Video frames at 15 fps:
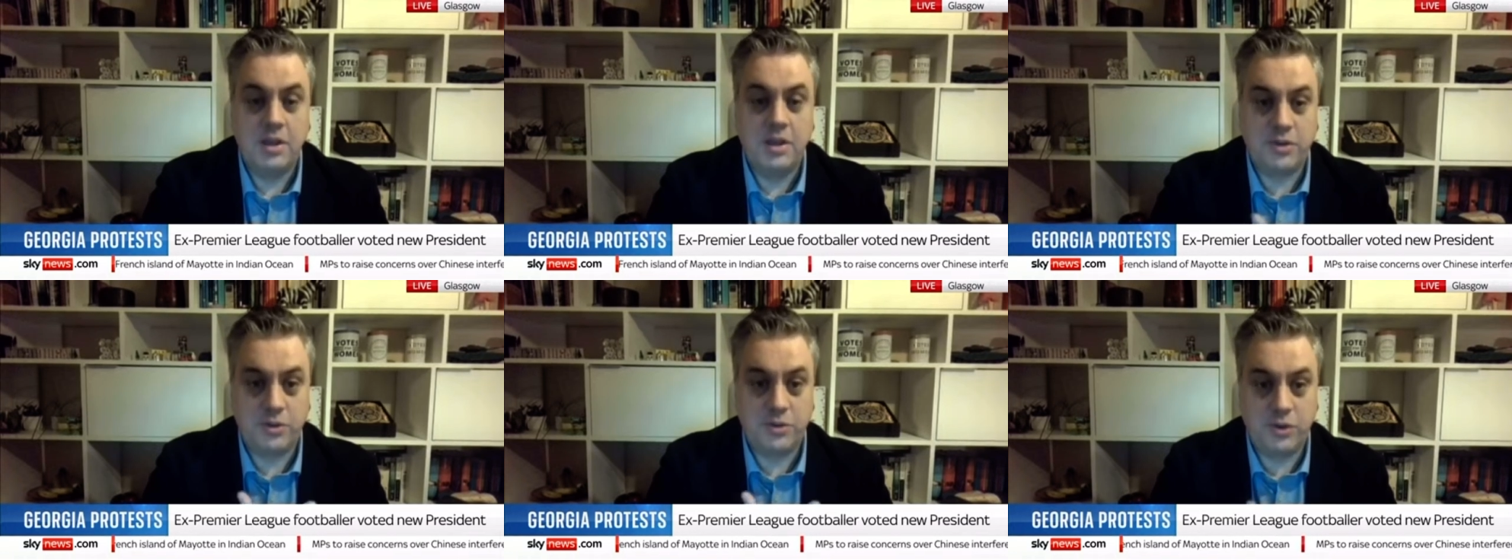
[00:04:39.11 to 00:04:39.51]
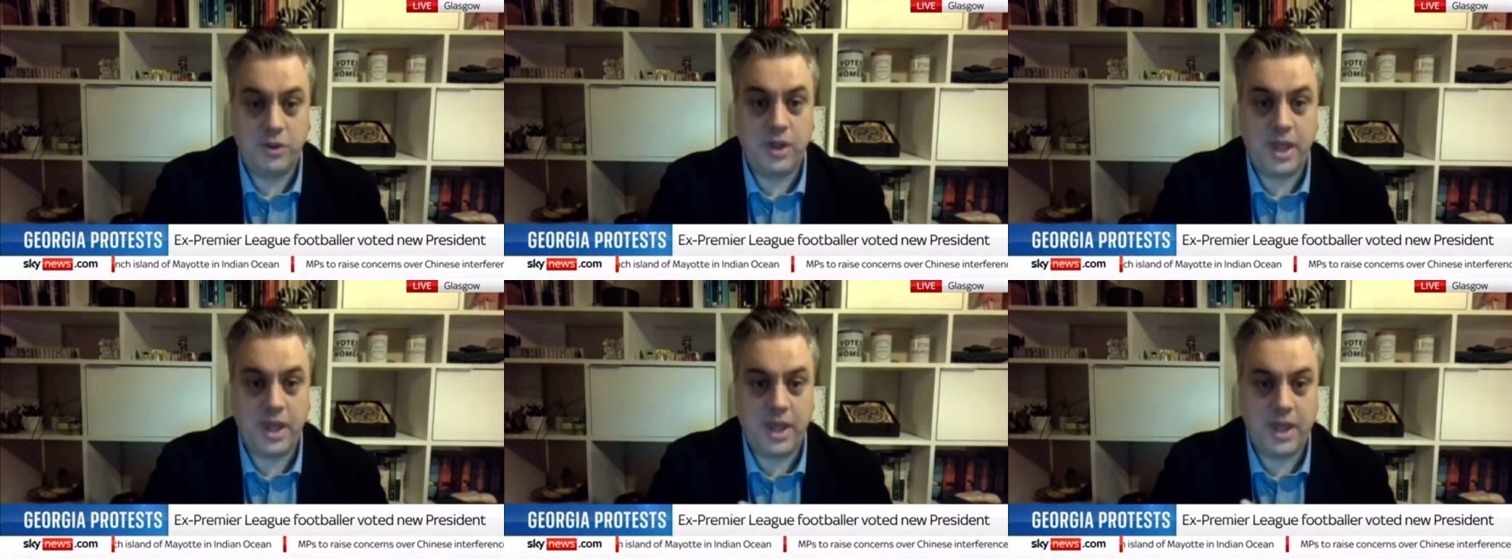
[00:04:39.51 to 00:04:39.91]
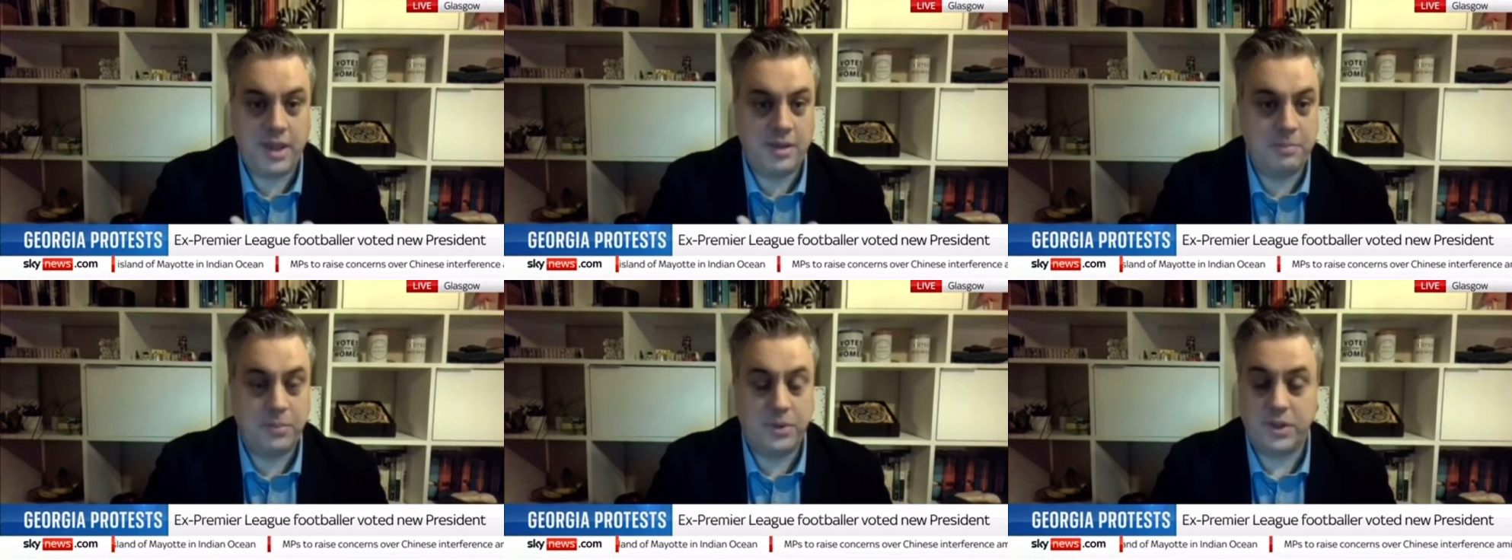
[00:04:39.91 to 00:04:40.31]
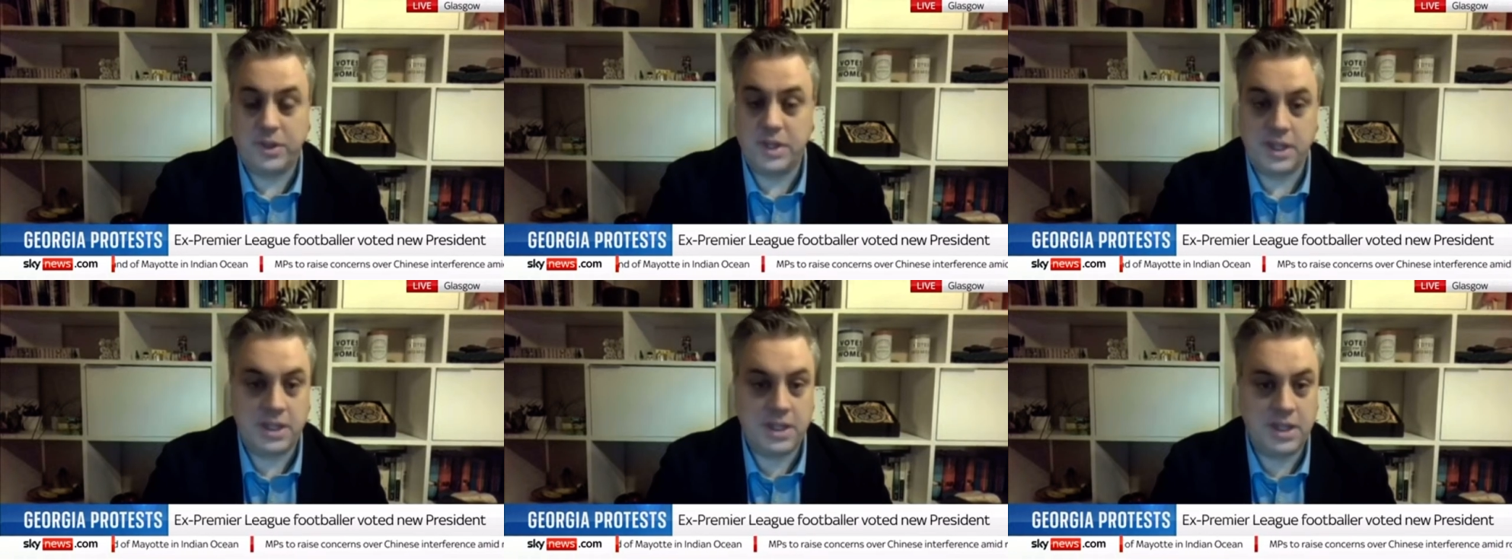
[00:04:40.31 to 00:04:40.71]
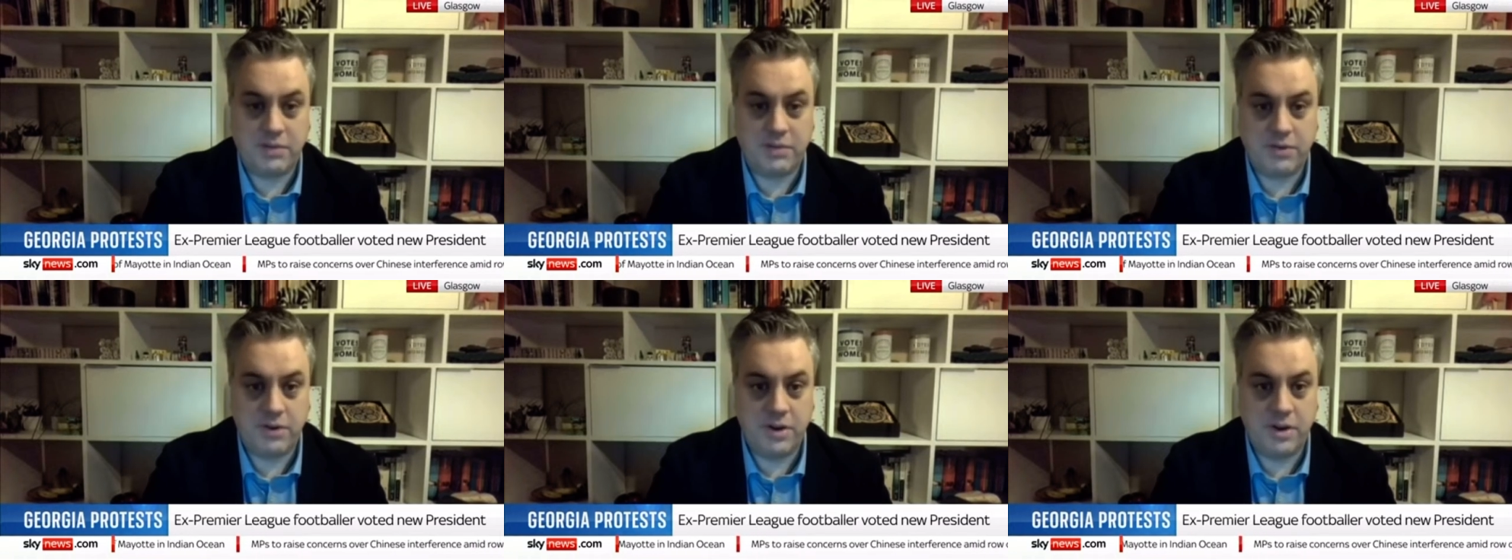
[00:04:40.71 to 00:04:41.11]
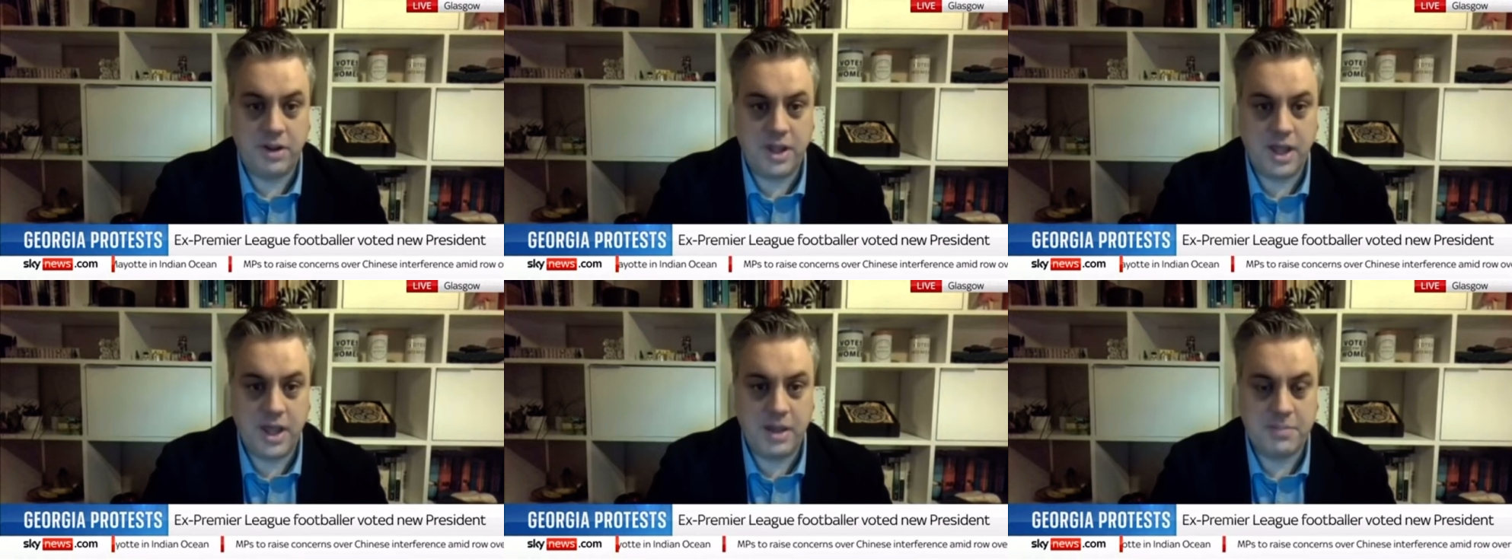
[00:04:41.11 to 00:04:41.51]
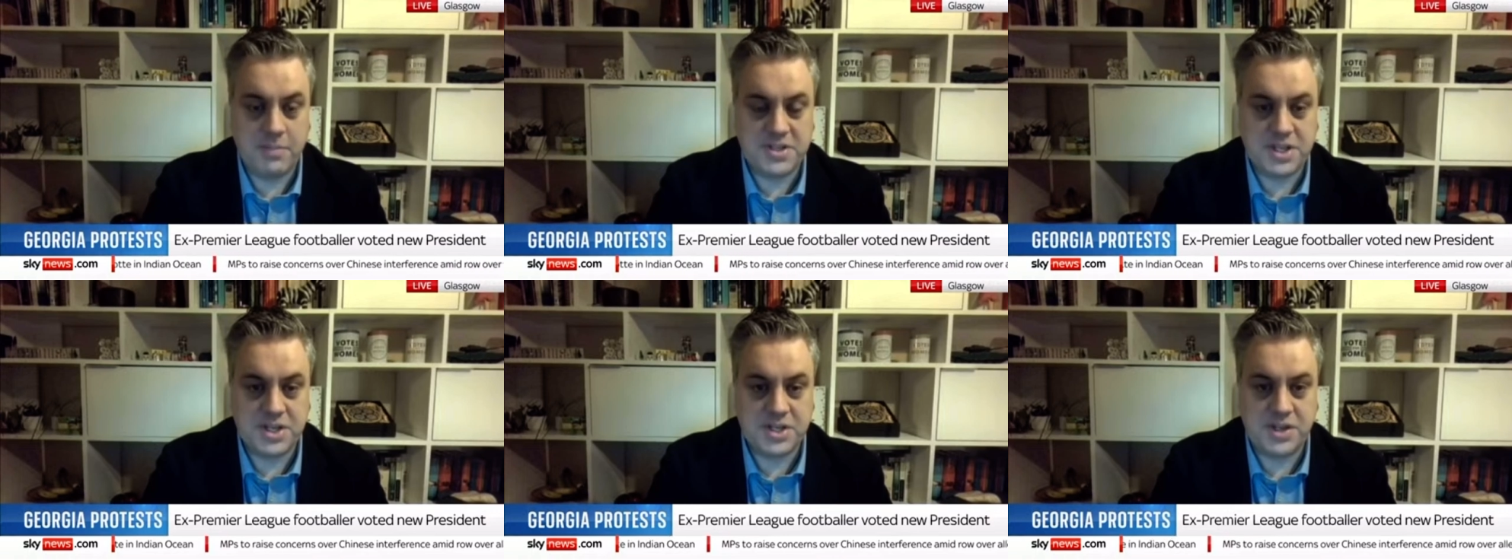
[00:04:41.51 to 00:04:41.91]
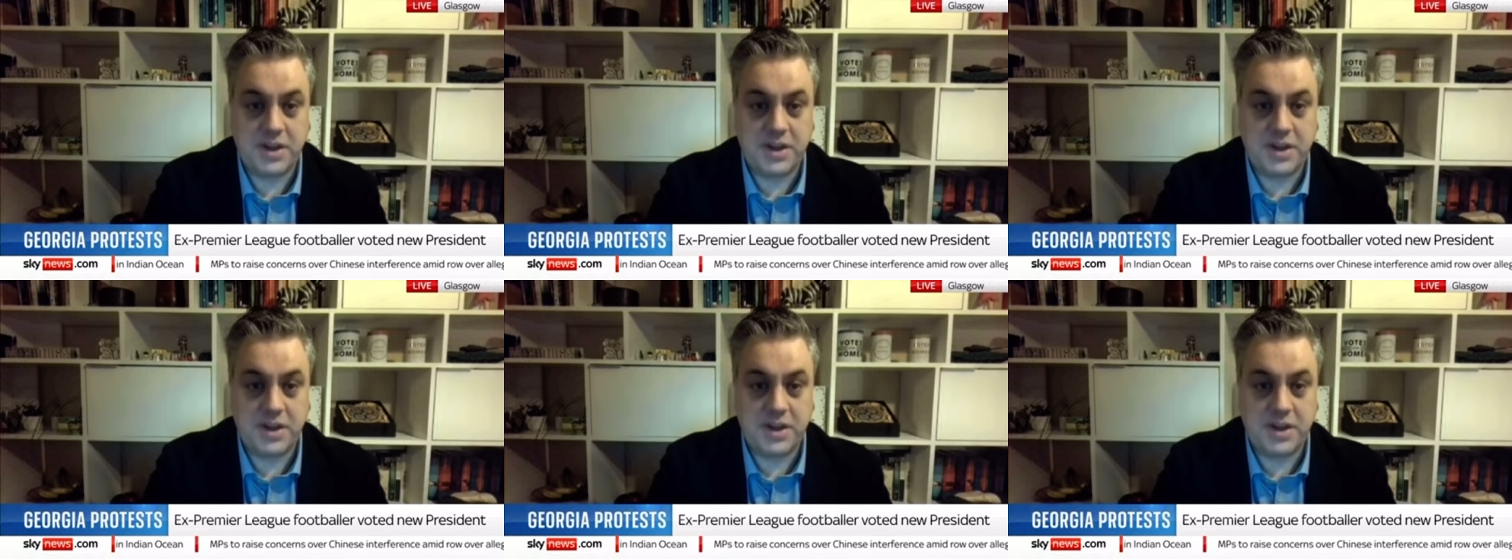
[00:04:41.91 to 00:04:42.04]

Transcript: to a completely different position.